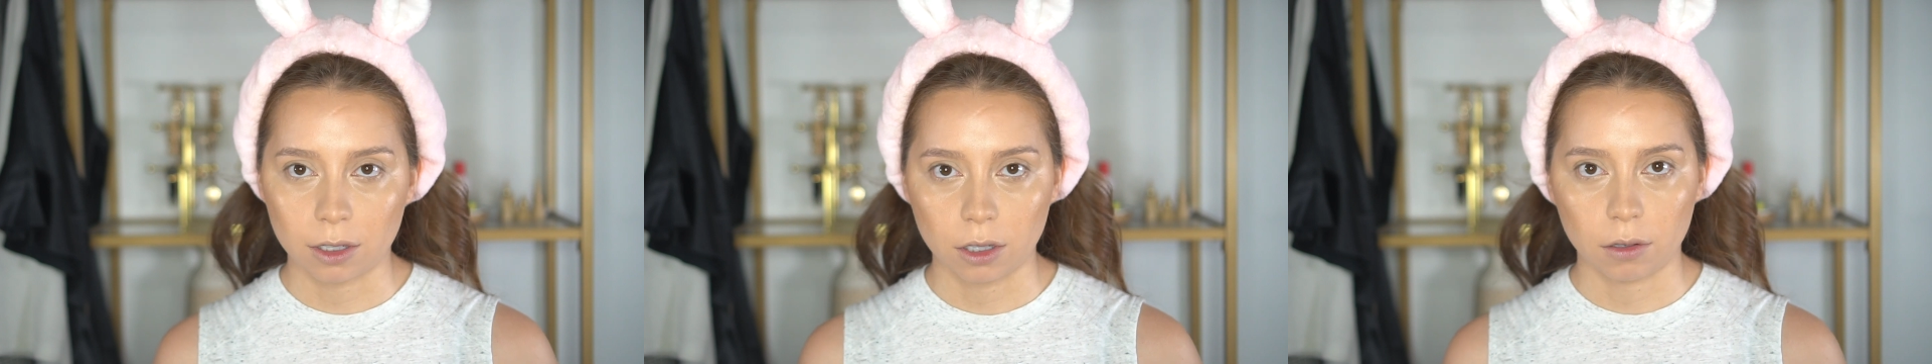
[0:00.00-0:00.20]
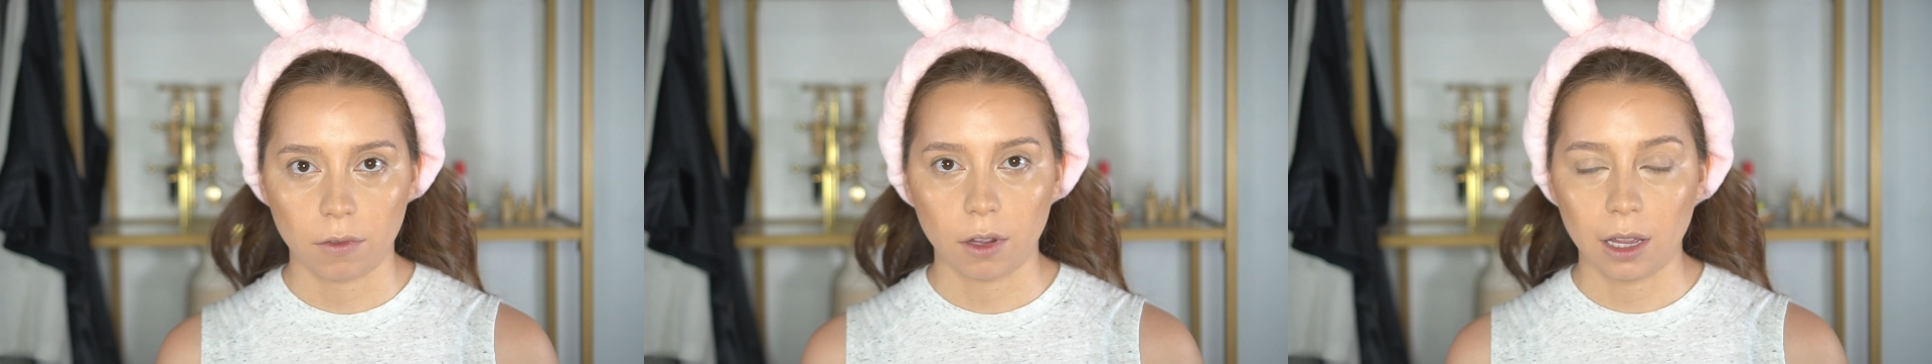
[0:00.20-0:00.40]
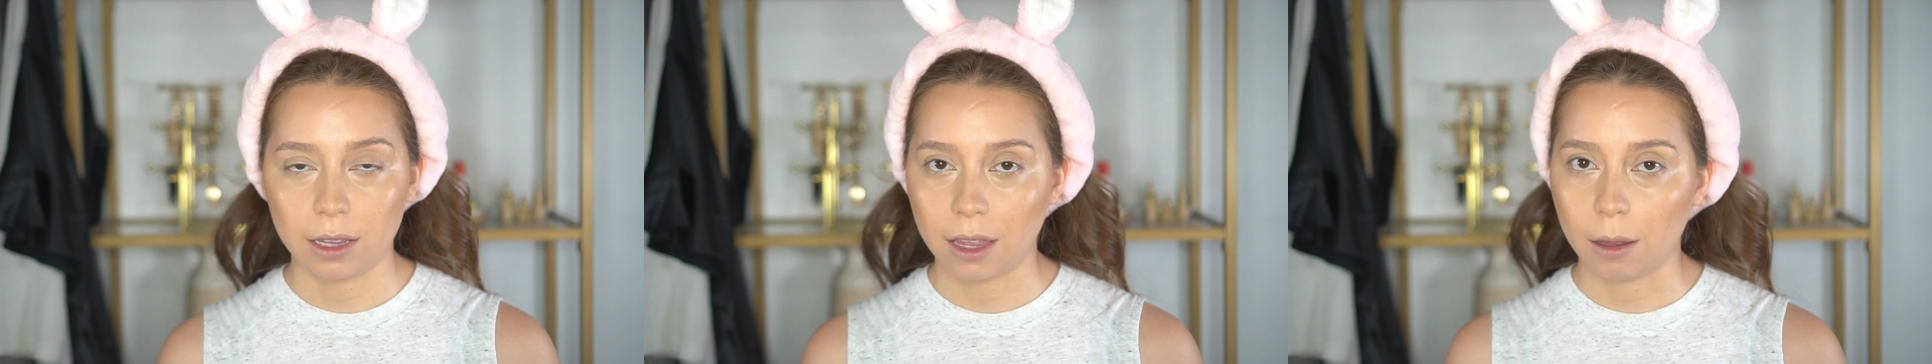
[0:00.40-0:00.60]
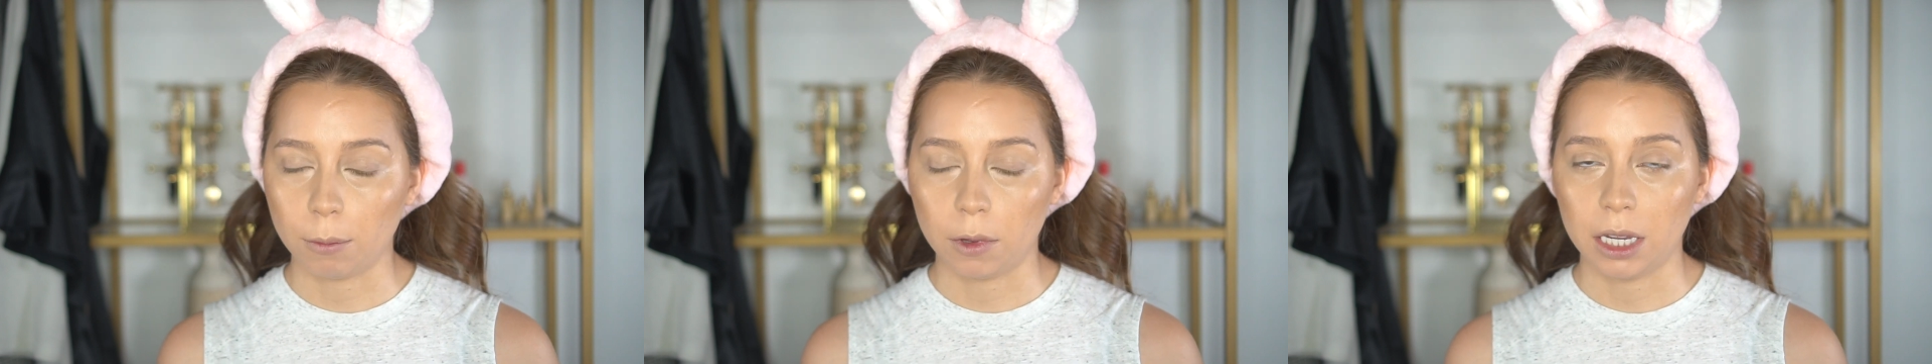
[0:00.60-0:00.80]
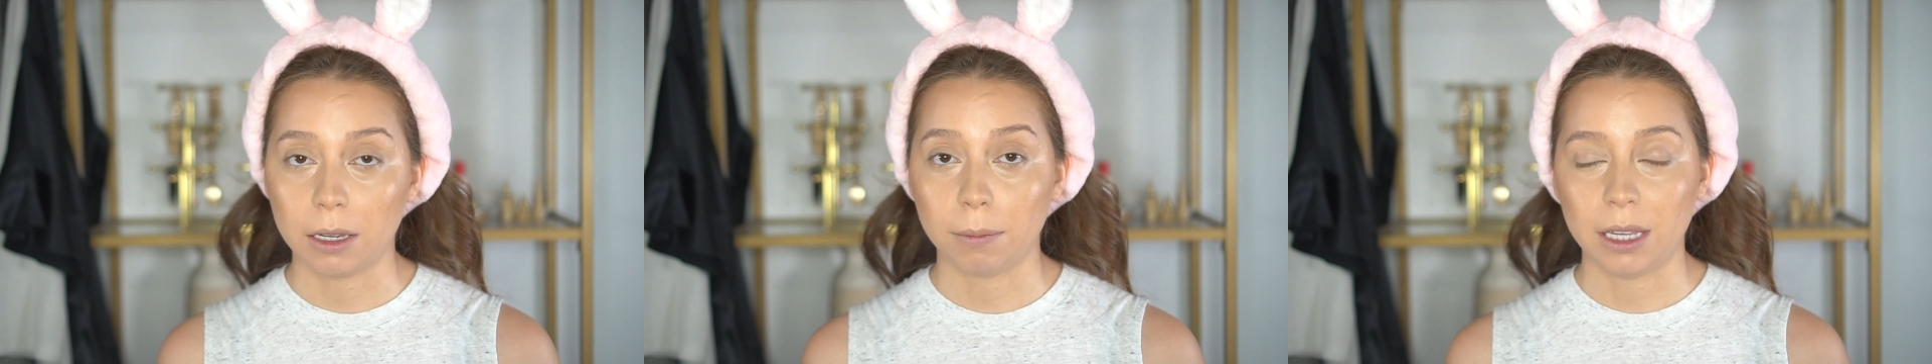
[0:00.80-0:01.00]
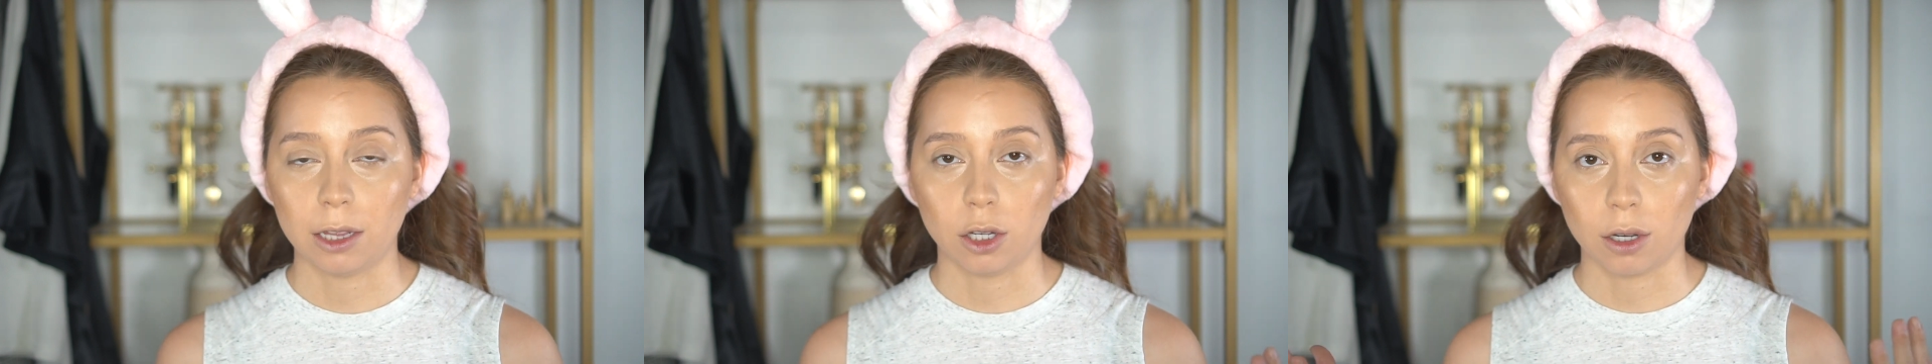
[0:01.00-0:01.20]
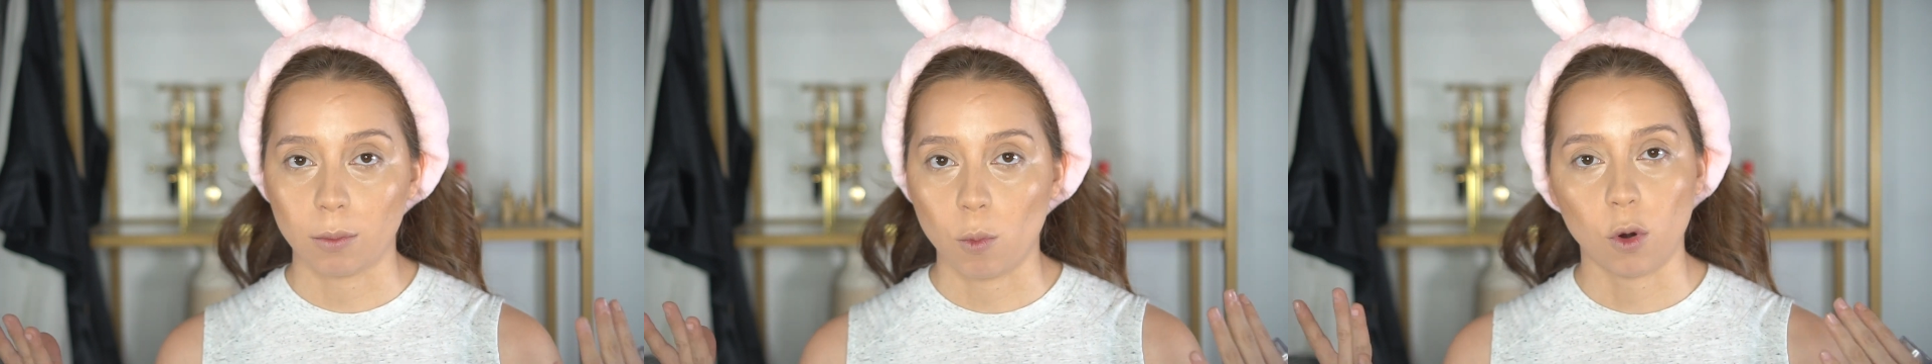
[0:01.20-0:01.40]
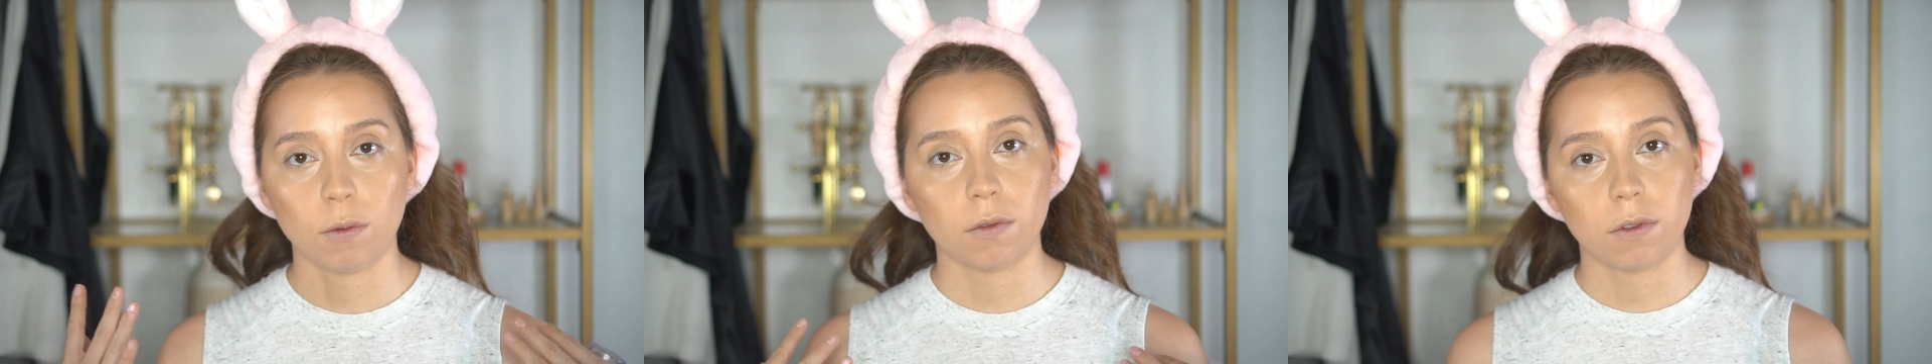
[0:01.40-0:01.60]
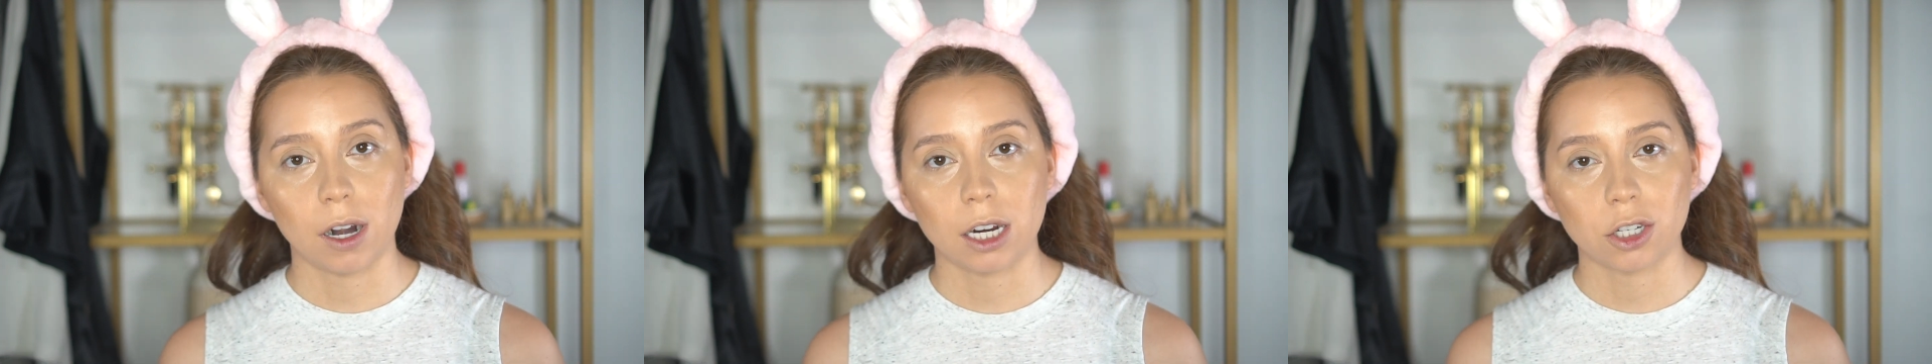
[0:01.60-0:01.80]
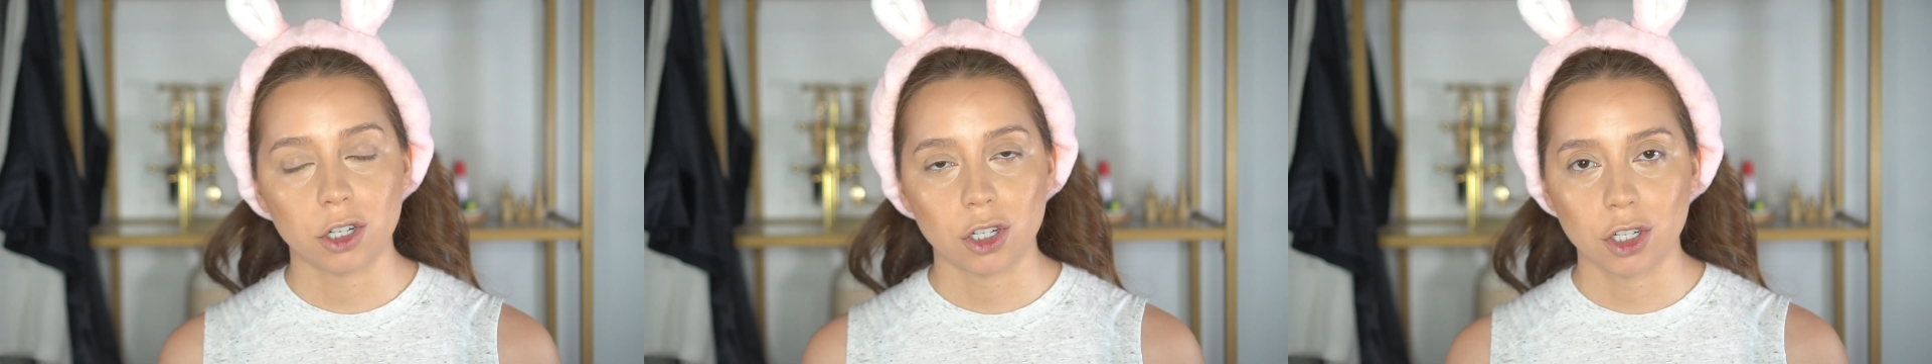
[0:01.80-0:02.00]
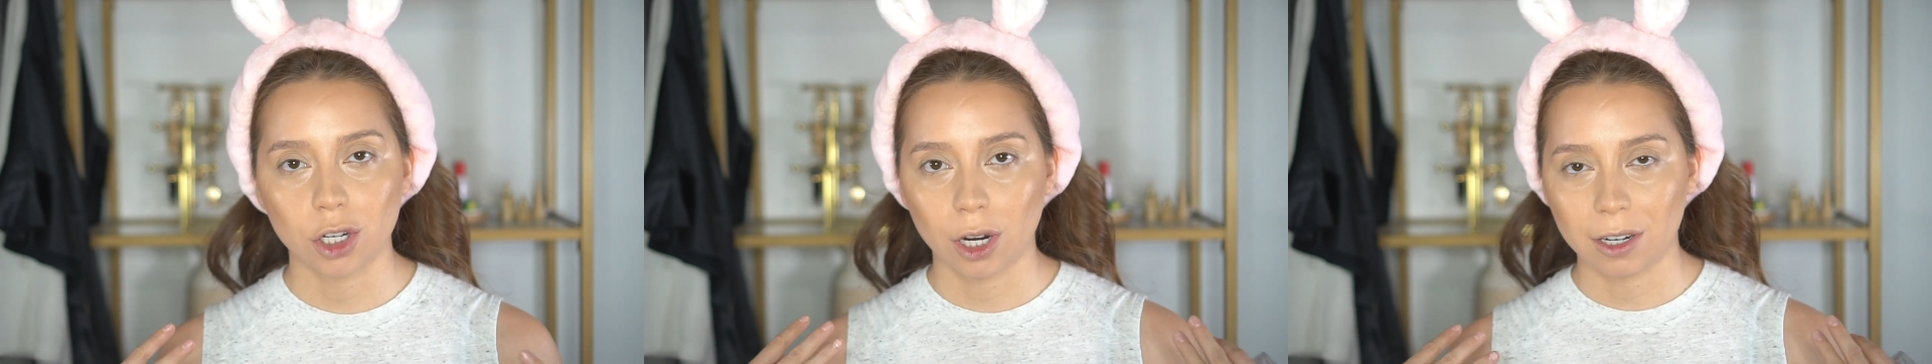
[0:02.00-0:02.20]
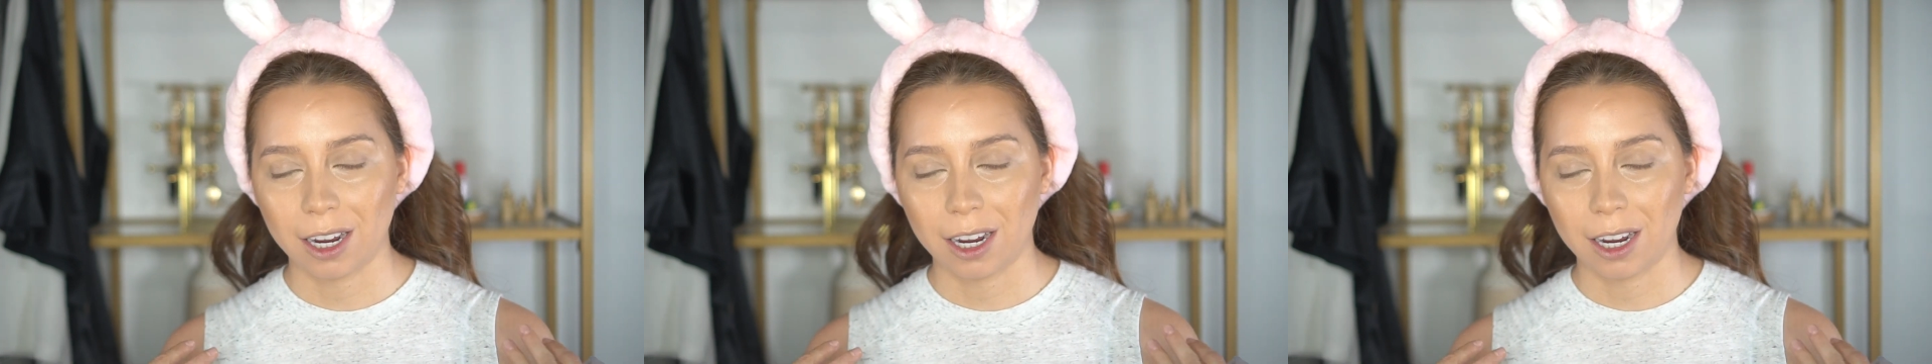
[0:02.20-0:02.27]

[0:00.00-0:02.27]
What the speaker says: I just feel like they make me look more fresh